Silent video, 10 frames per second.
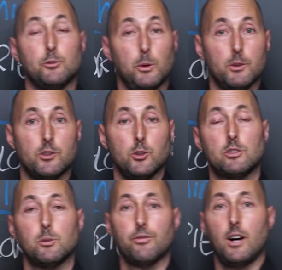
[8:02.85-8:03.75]
as we
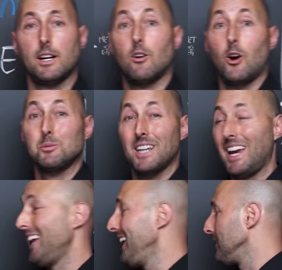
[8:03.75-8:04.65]
reduce the refined carbs
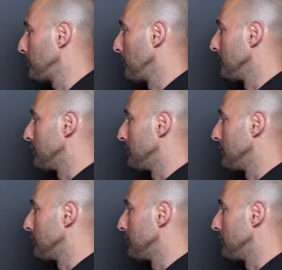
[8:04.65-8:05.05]
and as we